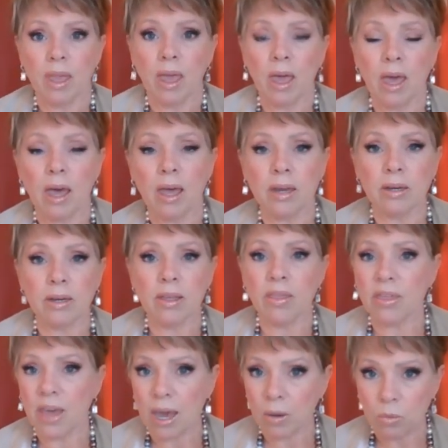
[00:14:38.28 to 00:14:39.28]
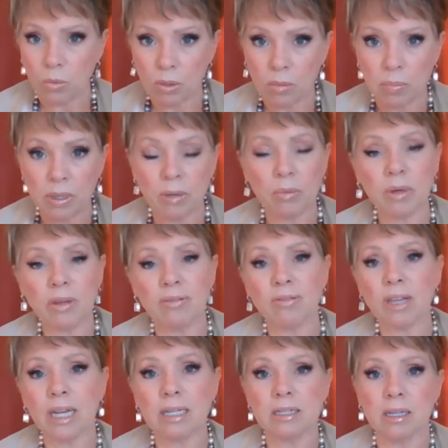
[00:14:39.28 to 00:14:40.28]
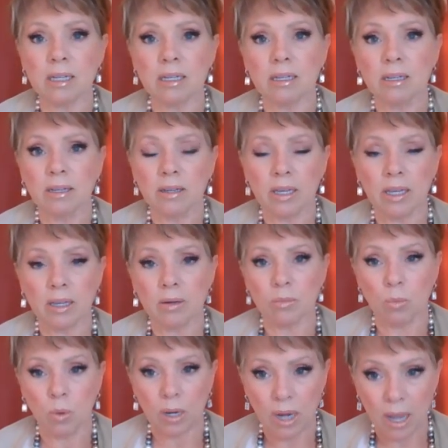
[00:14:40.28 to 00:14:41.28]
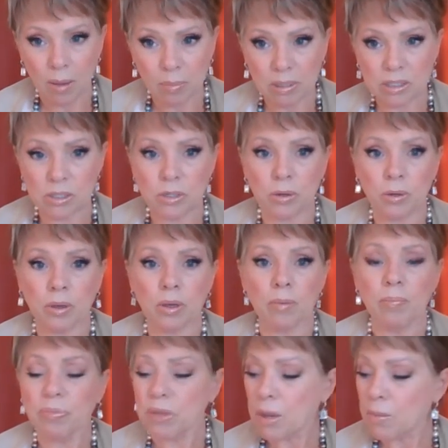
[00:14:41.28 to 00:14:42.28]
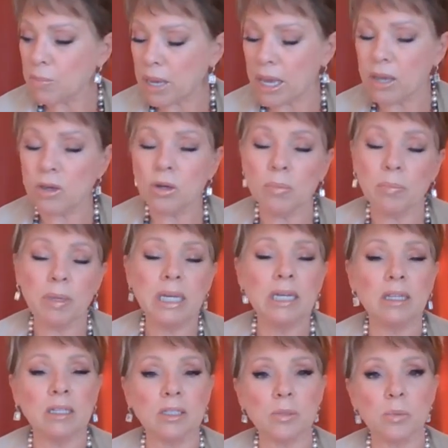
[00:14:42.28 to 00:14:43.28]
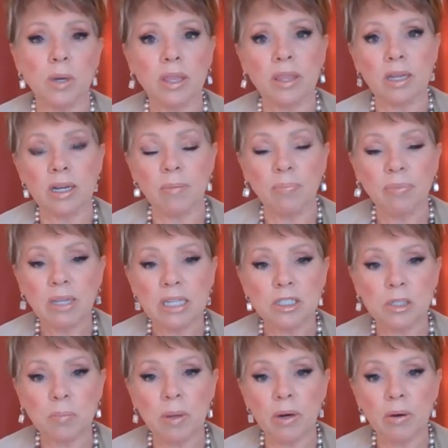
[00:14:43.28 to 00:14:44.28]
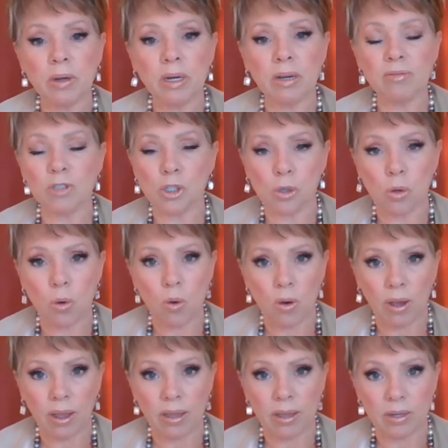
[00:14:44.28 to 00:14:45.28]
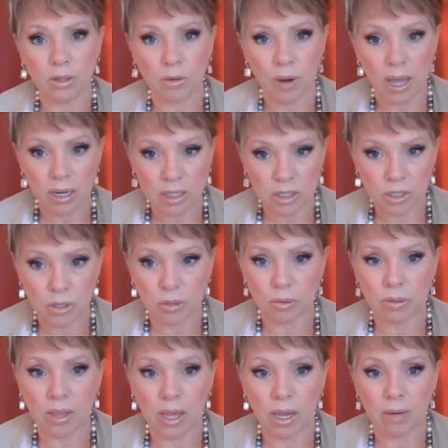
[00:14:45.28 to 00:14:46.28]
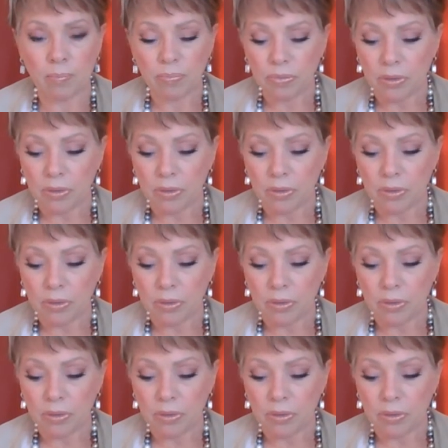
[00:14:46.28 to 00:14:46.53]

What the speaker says: and that will be reflected in what happens to you. Pay your bills with a spirit of joy and gratitude that